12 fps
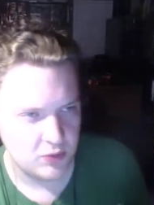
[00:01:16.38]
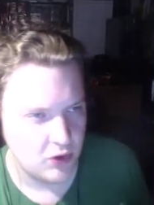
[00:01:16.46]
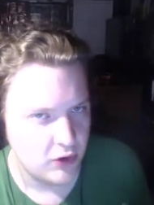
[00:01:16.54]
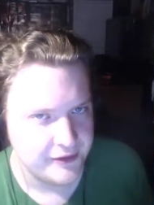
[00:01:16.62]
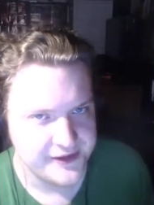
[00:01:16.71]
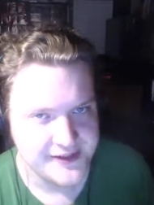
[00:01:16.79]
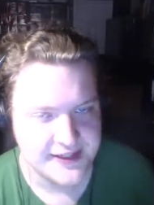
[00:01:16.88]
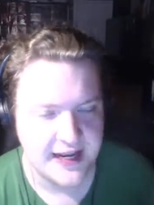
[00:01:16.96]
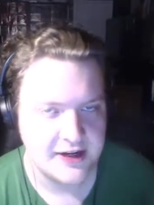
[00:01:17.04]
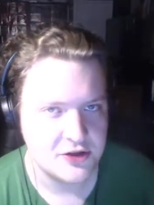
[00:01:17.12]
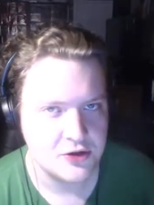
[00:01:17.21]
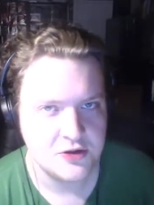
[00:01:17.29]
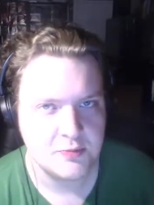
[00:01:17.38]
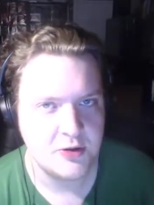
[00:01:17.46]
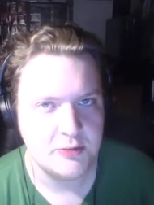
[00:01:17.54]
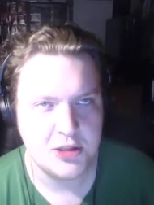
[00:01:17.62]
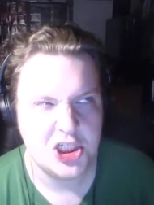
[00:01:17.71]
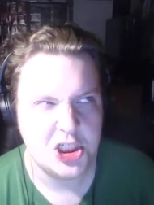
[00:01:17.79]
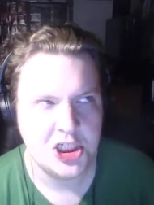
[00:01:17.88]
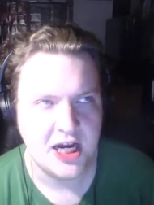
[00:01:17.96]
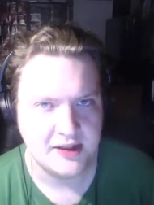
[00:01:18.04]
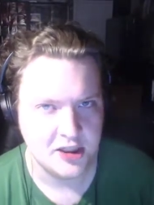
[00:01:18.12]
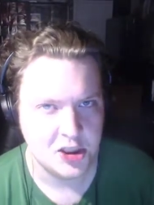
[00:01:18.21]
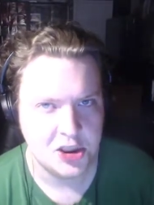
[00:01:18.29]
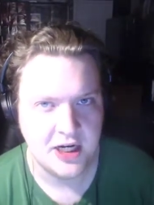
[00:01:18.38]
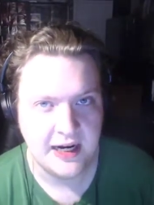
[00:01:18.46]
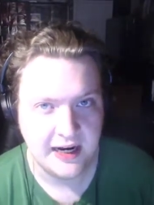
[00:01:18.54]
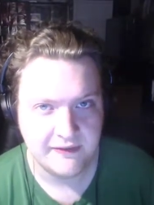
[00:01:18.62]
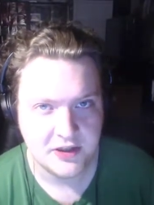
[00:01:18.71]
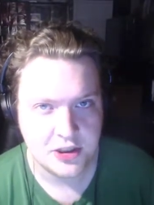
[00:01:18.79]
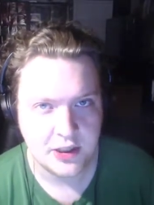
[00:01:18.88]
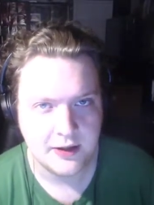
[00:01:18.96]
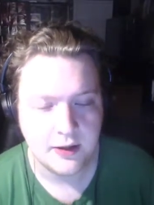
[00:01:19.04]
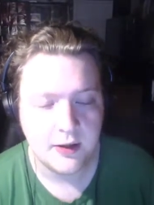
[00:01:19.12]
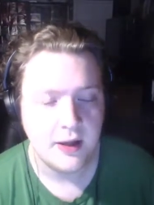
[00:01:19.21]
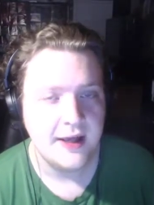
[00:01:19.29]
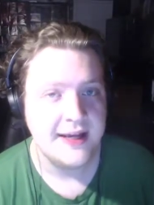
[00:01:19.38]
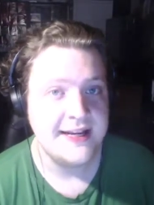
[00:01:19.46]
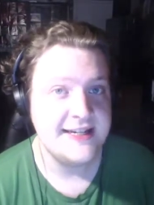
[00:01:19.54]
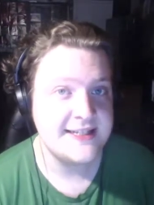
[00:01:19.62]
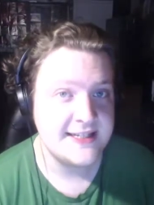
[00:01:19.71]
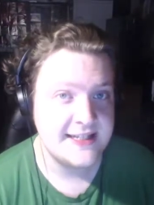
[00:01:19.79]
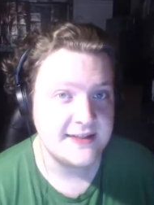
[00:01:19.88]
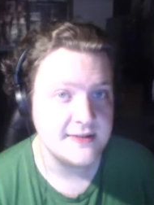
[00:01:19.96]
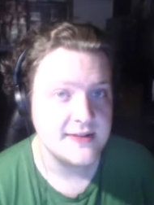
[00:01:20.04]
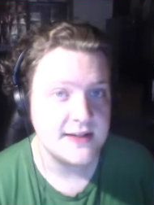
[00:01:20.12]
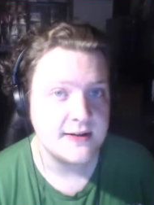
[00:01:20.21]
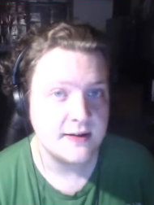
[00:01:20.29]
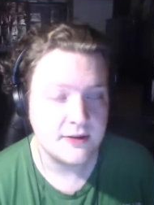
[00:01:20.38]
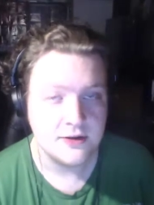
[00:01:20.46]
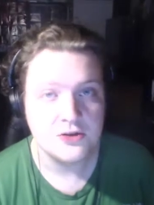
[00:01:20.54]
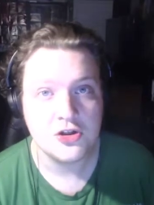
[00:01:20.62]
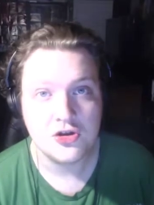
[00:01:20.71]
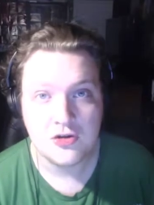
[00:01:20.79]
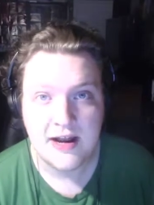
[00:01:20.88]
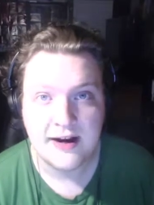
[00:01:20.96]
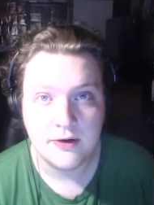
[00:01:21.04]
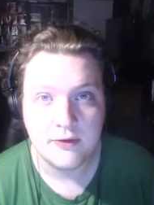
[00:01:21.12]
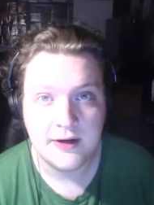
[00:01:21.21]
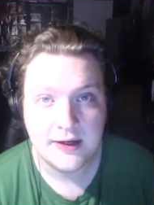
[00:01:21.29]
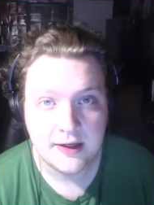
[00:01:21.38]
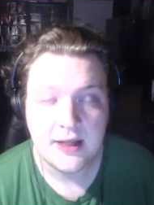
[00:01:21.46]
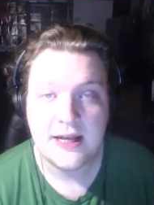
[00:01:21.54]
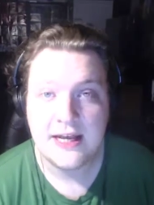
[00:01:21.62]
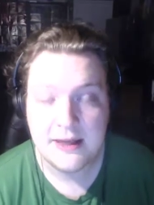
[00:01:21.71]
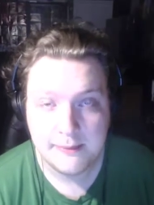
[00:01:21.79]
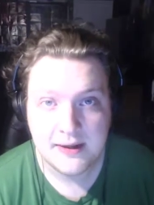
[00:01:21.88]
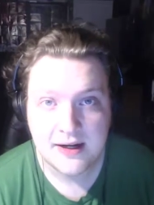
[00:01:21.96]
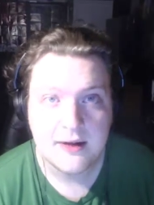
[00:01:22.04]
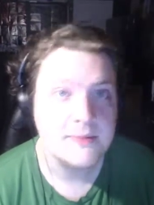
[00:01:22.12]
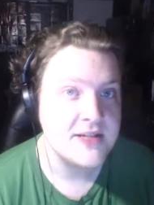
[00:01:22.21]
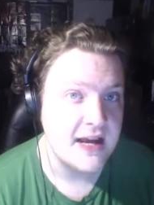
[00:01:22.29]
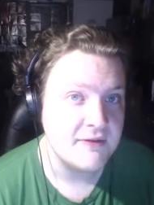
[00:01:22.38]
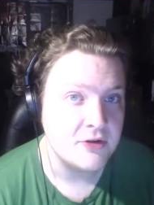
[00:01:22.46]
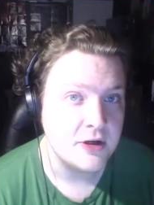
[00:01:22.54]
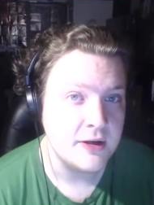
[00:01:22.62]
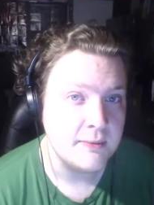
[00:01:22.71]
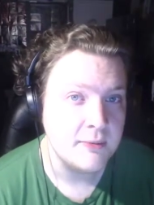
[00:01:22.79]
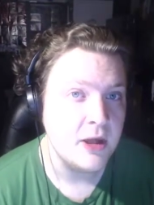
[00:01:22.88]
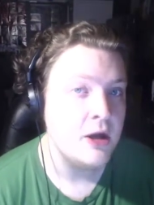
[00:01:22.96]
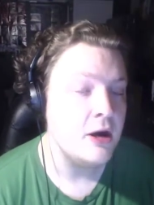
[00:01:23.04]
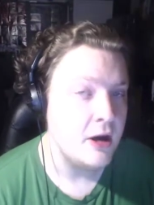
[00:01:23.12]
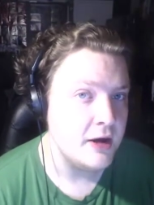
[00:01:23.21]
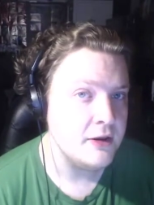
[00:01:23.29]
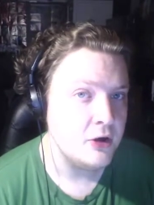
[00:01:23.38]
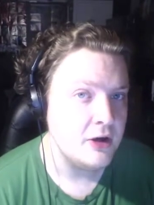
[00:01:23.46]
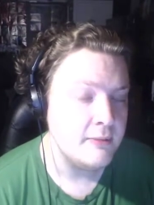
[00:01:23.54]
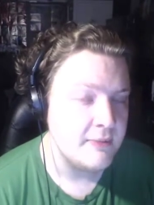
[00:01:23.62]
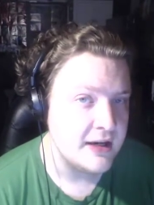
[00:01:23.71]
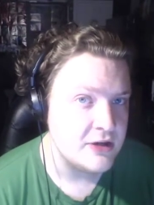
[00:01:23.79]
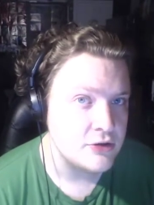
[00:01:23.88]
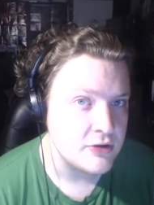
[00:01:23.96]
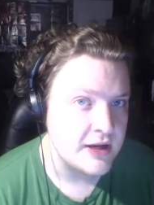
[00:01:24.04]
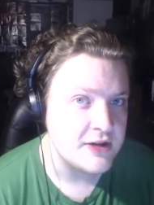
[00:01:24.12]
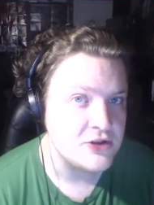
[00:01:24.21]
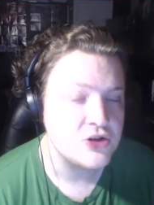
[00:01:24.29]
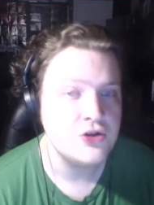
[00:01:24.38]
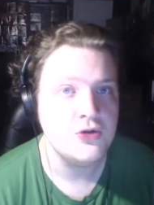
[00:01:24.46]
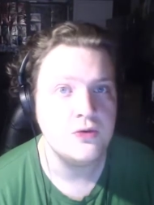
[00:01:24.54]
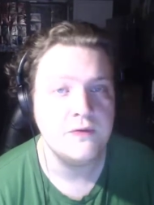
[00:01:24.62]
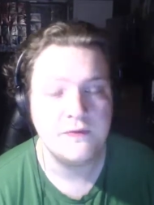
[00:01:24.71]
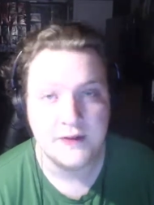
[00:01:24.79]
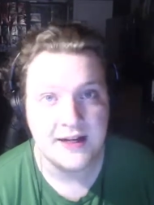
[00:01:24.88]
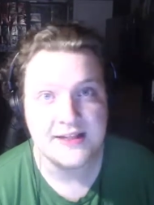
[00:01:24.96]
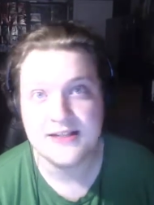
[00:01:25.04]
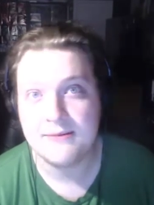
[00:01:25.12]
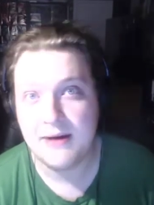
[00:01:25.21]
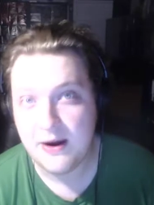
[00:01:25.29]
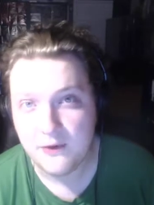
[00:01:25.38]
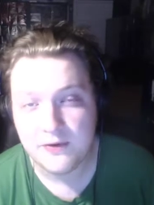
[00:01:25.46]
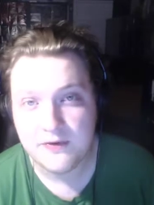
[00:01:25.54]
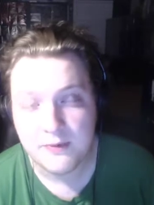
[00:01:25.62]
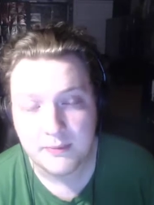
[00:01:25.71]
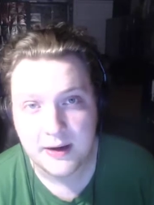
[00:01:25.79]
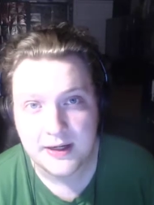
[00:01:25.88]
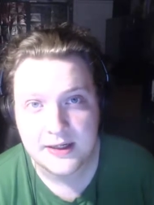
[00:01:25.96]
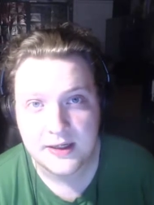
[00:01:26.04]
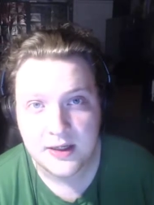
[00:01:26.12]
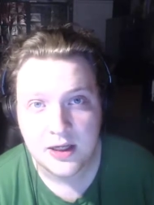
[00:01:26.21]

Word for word: where all these gangsters pretty much shot the shit out of each other. He steals it, there's a tracker in it. Hitman comes after him, other hitman tries to finesse him out of the money